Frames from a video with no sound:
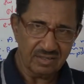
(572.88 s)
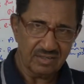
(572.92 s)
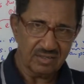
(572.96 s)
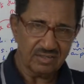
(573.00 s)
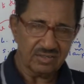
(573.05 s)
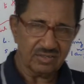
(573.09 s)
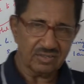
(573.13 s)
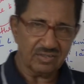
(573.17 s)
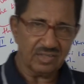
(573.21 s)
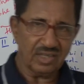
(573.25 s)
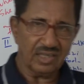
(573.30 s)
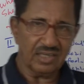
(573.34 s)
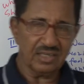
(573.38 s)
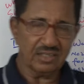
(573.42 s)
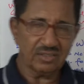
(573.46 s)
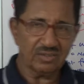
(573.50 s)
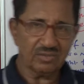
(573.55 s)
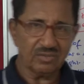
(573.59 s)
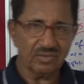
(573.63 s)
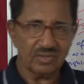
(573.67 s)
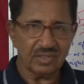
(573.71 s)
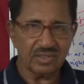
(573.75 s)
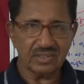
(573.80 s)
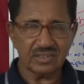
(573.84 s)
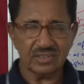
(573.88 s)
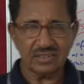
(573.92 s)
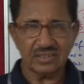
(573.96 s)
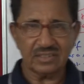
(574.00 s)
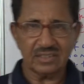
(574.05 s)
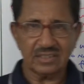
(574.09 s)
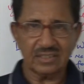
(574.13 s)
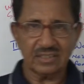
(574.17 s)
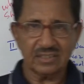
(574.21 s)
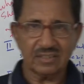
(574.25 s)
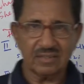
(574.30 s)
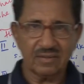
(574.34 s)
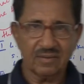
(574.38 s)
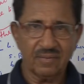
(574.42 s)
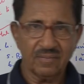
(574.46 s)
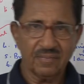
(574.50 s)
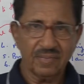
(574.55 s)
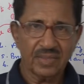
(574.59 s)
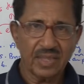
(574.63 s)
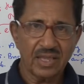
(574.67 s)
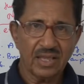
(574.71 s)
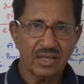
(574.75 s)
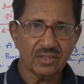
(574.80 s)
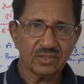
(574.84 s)
So that is what she says.
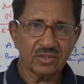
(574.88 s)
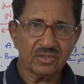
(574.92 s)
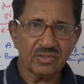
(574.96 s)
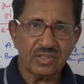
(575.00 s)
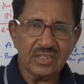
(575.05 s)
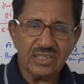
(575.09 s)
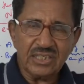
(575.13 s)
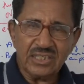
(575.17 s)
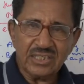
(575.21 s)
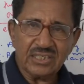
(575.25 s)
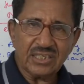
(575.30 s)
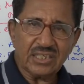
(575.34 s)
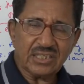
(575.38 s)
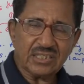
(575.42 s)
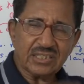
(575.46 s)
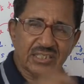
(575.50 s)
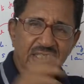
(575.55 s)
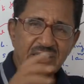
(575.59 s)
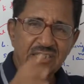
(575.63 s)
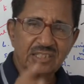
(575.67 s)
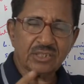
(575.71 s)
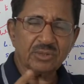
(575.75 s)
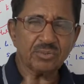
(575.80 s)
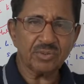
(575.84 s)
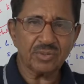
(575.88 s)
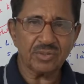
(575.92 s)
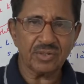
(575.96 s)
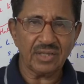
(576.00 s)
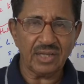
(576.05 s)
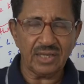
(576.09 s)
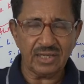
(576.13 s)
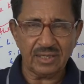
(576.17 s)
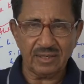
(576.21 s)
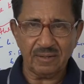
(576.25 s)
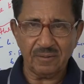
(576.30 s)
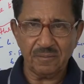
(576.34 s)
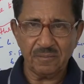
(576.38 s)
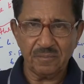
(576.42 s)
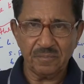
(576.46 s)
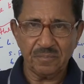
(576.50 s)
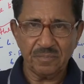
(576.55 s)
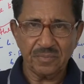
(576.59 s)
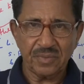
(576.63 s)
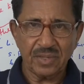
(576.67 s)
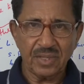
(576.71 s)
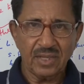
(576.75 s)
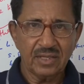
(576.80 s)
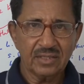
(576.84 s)
So this section is for that.
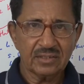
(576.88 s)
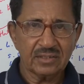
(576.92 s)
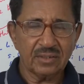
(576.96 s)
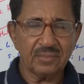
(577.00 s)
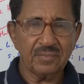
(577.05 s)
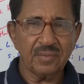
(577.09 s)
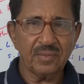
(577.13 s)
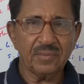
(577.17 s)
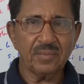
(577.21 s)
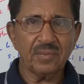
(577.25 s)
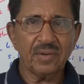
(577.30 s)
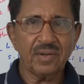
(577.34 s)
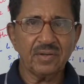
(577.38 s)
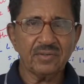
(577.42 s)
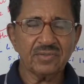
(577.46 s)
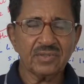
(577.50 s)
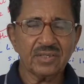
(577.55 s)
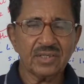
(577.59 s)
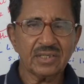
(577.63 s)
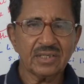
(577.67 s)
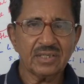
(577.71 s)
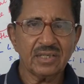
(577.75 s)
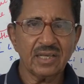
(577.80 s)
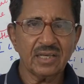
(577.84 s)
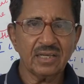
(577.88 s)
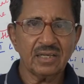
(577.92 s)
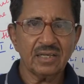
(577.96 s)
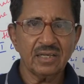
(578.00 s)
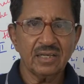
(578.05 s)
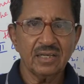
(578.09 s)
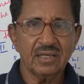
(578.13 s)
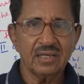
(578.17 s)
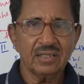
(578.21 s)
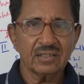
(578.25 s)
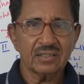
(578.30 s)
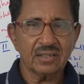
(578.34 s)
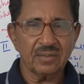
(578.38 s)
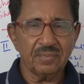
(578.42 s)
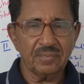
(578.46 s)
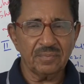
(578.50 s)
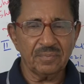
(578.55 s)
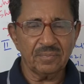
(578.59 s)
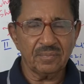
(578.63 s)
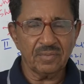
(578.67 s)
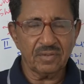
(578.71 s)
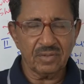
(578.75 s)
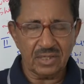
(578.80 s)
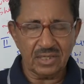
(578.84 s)
Some people have said that,
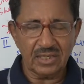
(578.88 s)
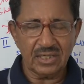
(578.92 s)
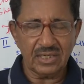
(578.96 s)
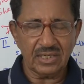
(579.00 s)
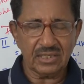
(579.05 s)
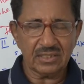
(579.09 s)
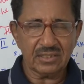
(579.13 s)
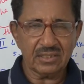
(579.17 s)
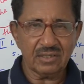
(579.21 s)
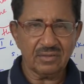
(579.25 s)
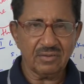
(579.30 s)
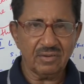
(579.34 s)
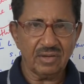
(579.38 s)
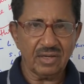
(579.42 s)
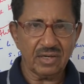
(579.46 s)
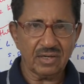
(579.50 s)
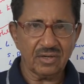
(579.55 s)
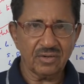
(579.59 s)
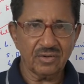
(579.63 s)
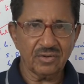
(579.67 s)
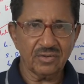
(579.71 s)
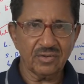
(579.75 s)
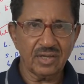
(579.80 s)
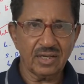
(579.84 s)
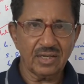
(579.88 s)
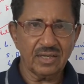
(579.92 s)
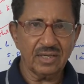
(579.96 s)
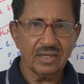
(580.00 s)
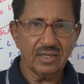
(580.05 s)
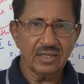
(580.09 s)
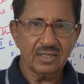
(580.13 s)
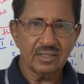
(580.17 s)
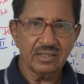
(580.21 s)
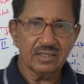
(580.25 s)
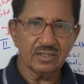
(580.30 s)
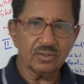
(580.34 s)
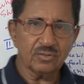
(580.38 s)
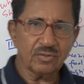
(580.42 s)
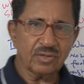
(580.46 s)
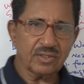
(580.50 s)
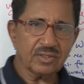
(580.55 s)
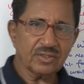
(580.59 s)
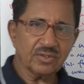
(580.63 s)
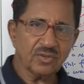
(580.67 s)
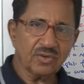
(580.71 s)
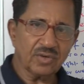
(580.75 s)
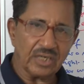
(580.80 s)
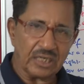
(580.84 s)
some critics have argued that this was
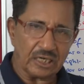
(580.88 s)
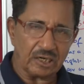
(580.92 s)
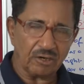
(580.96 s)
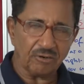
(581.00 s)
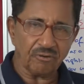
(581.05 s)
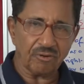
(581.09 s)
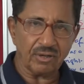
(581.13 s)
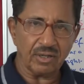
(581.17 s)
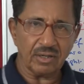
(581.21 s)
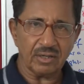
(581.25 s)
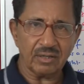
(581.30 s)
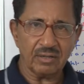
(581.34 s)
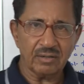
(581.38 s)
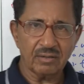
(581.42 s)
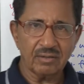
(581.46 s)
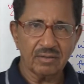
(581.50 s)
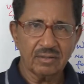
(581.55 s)
not required.